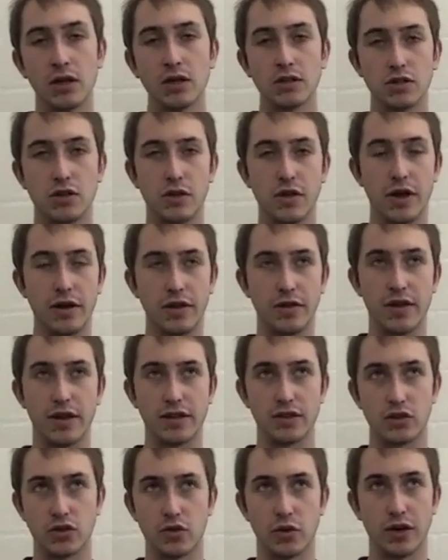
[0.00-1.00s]
So
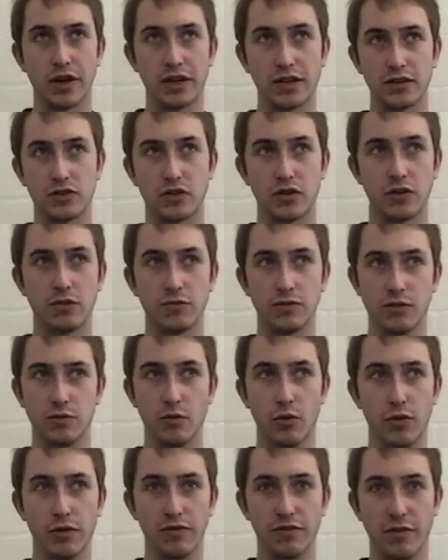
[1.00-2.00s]
that sort of was
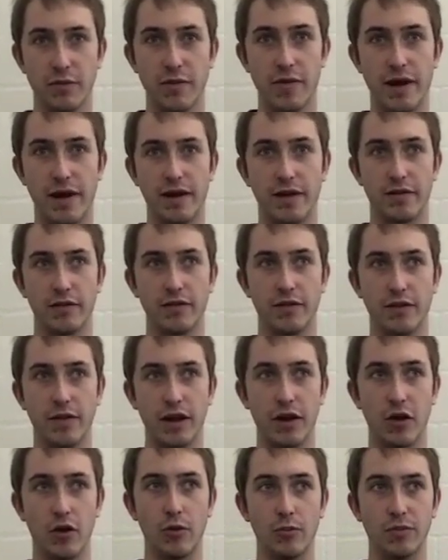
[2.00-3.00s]
born from
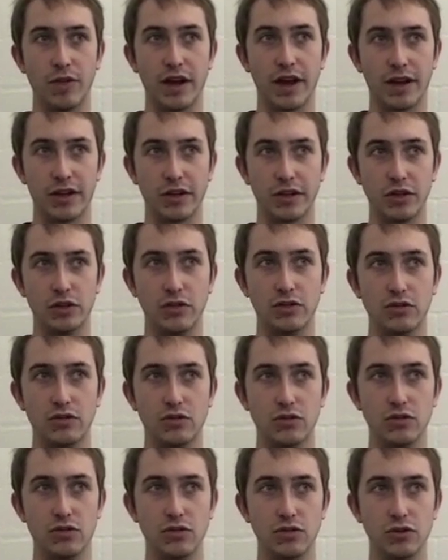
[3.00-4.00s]
that hope that I could,
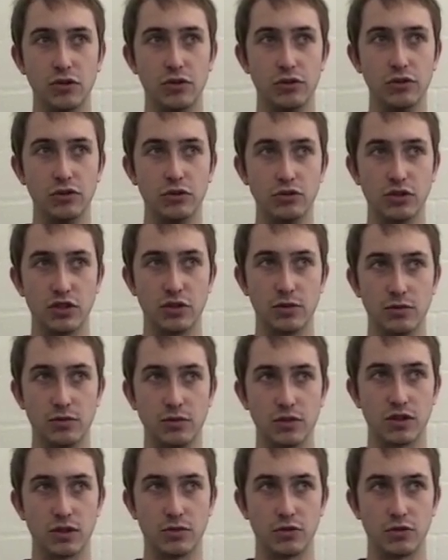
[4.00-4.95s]
use some